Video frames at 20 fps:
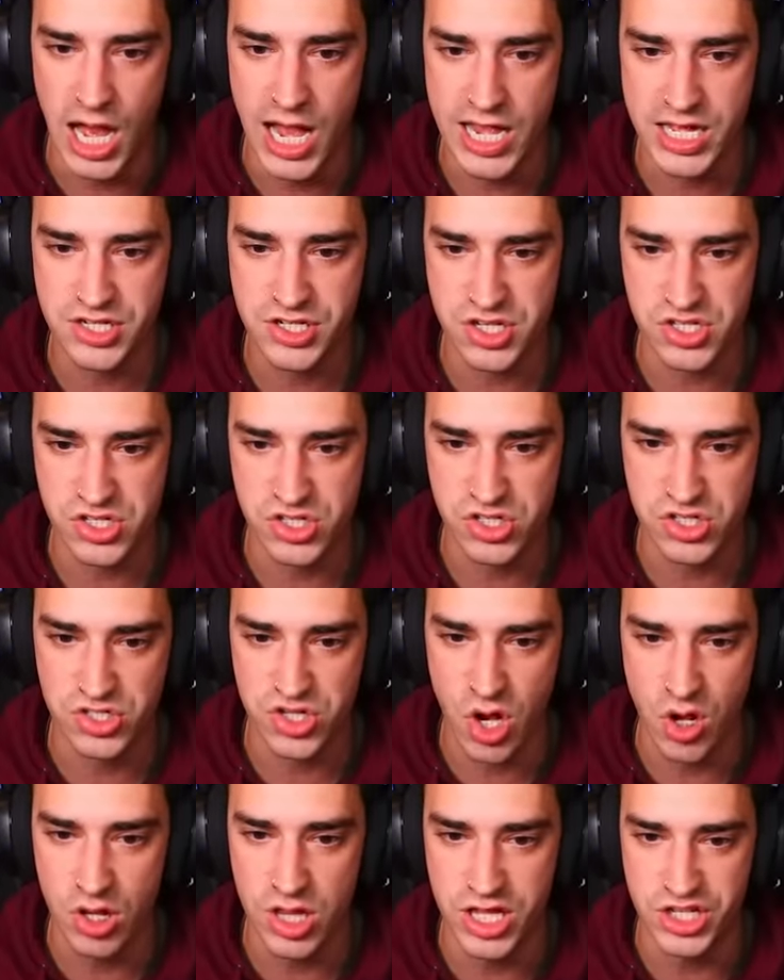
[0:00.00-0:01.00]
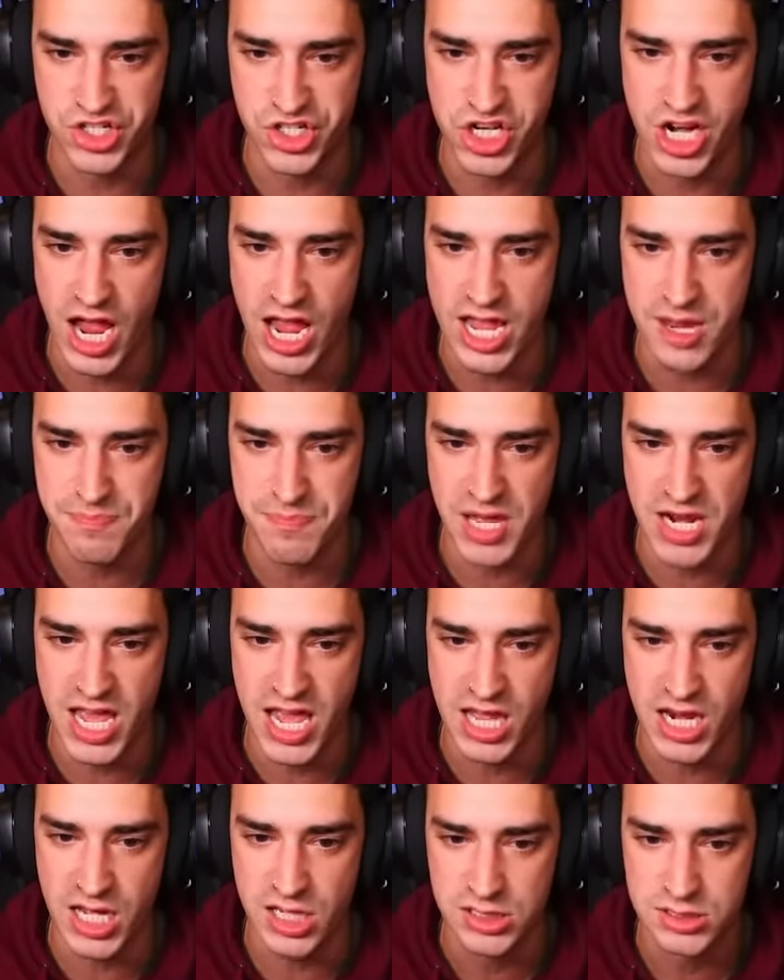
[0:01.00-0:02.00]
I just stole a giant
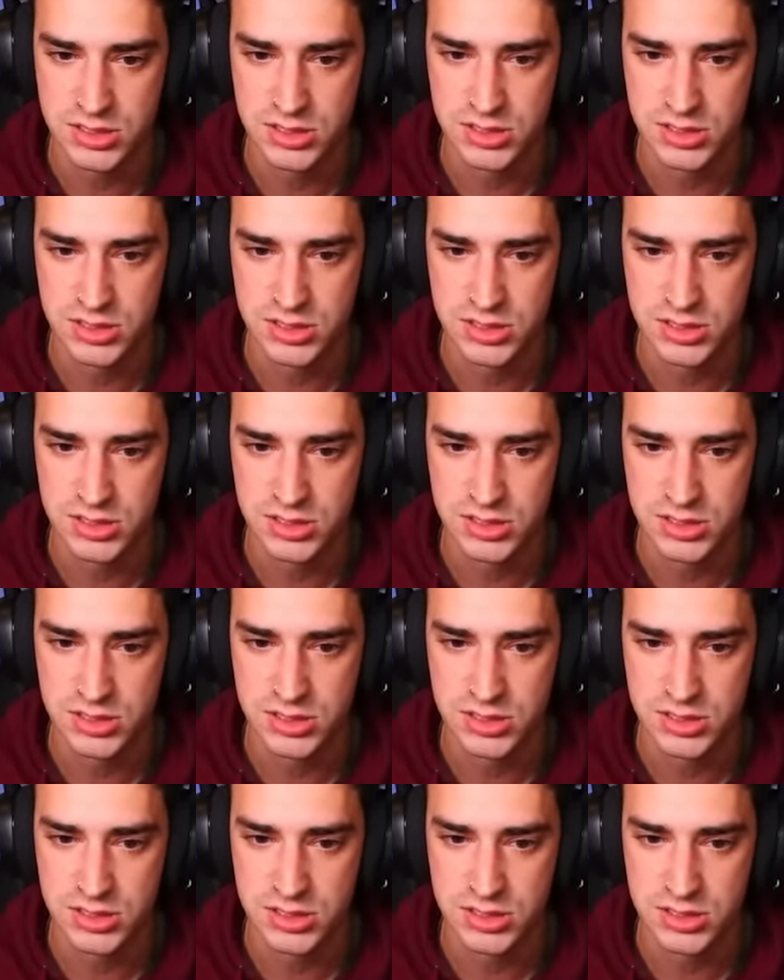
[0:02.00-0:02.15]
banana.